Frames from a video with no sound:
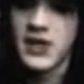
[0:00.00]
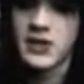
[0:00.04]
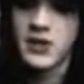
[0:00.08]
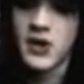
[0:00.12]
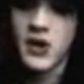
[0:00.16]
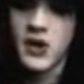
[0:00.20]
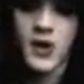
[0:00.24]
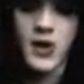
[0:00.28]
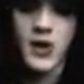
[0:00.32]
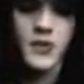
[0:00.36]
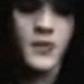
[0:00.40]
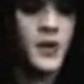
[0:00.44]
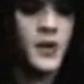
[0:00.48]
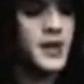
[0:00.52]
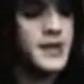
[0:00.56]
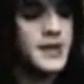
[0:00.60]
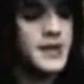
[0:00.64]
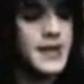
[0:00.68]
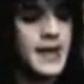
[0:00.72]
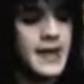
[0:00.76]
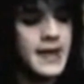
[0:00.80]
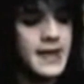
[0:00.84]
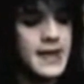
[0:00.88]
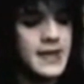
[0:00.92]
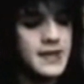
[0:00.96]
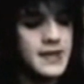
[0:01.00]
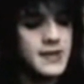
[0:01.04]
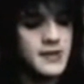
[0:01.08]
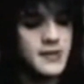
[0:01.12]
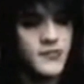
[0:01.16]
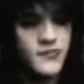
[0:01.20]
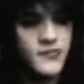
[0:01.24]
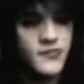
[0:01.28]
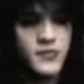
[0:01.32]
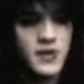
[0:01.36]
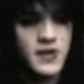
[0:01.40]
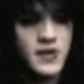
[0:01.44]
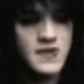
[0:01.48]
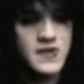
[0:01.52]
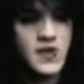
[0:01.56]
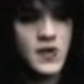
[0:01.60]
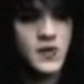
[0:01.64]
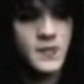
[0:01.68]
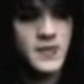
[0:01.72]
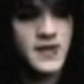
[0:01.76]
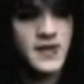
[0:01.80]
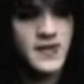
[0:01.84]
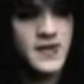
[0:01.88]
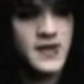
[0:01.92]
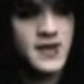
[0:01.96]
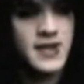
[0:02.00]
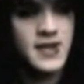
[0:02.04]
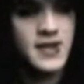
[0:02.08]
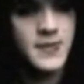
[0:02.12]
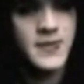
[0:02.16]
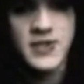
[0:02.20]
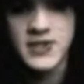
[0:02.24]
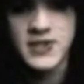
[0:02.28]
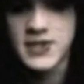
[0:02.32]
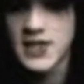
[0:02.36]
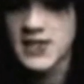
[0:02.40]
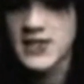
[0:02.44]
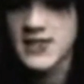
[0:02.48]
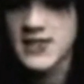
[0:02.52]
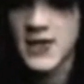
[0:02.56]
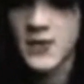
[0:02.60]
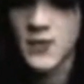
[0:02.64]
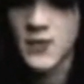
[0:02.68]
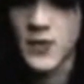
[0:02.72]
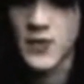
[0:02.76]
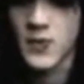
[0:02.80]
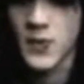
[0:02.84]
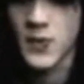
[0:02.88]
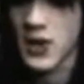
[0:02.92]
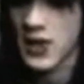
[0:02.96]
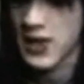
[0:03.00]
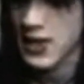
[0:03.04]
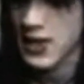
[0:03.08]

me a call one day and told me that him and JC were